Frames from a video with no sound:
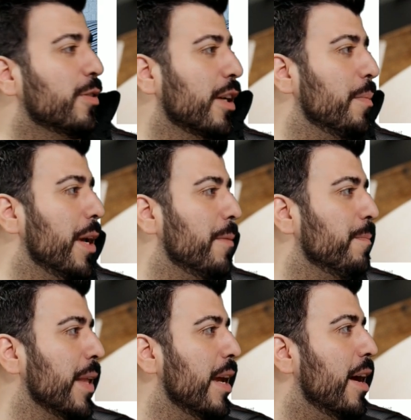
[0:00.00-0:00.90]
interesting to me.
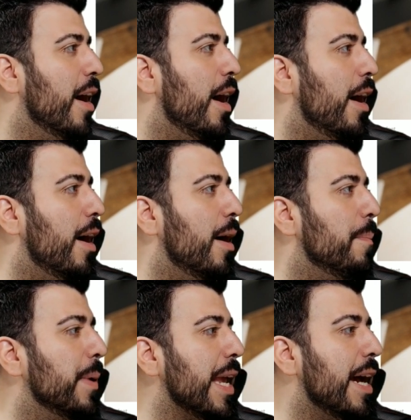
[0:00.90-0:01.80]
Uh,
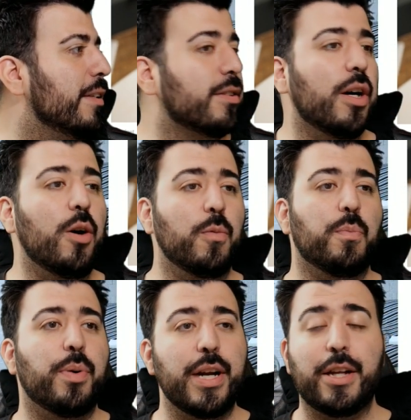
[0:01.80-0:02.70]
but yeah, so
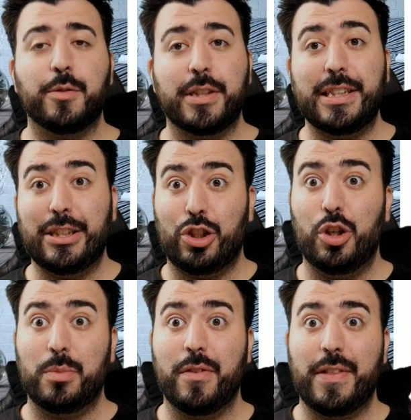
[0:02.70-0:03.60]
pretty interesting in
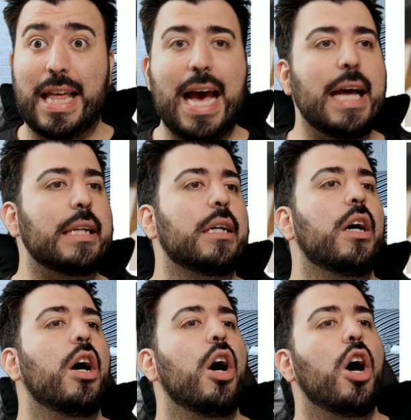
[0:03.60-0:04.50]
terms of that.
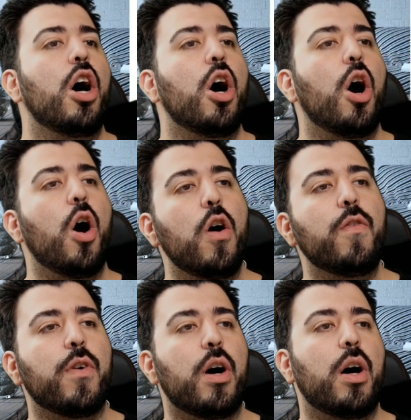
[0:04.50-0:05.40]

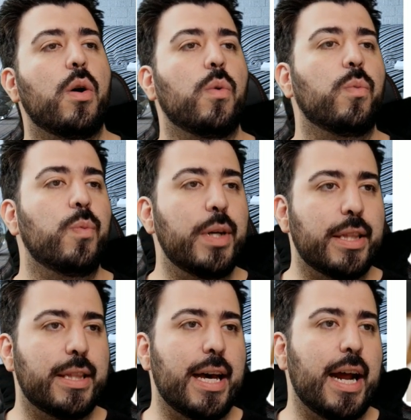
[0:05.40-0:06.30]
Overall,
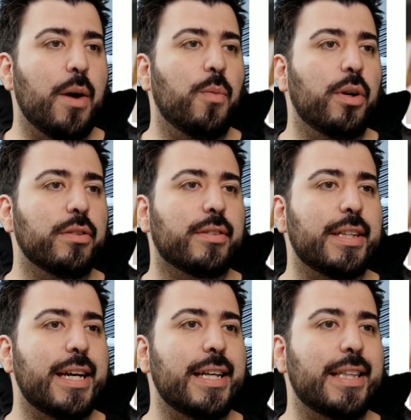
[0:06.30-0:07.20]
with that, I will
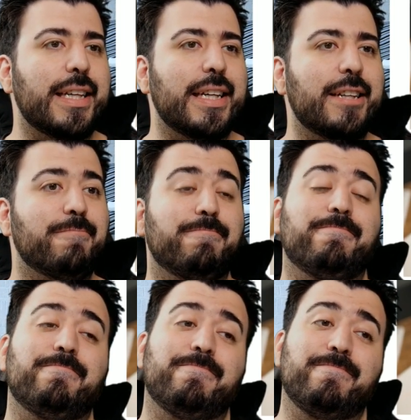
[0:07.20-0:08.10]
say that,
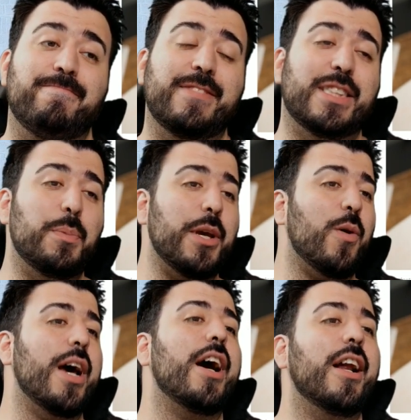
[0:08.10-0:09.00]
to be
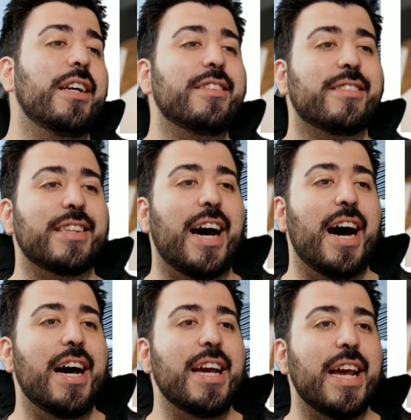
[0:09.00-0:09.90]
quite honest,
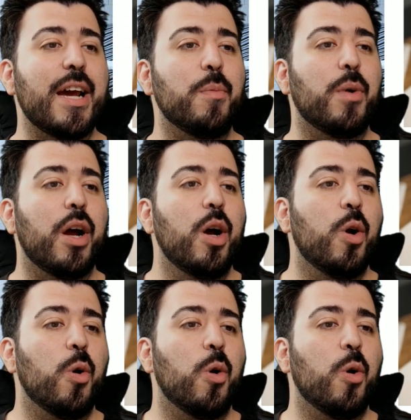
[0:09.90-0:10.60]
I am